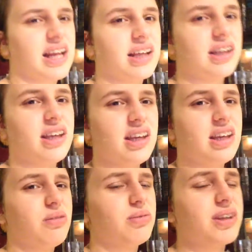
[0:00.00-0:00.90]
that. I think
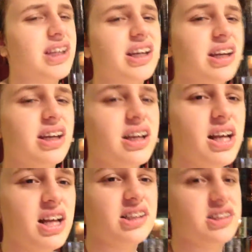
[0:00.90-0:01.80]
he really
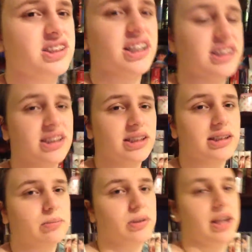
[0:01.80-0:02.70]
does need
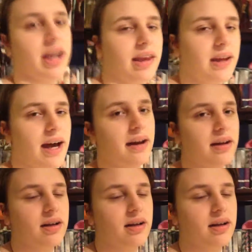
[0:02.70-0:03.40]
someone like that.